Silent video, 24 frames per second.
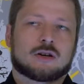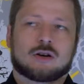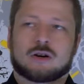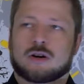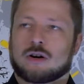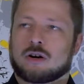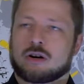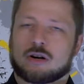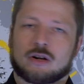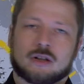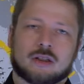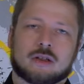
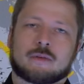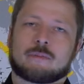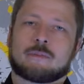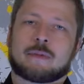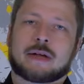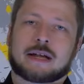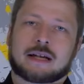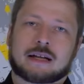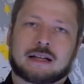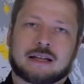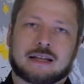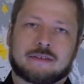or other
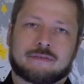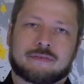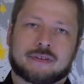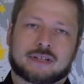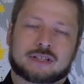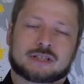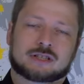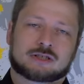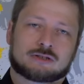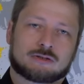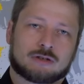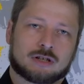megalithic
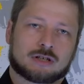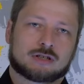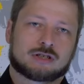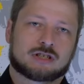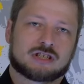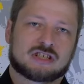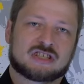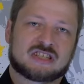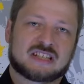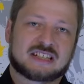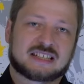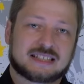
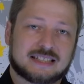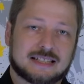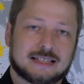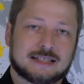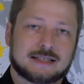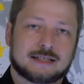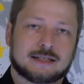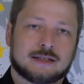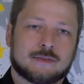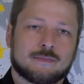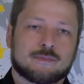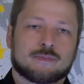structures exist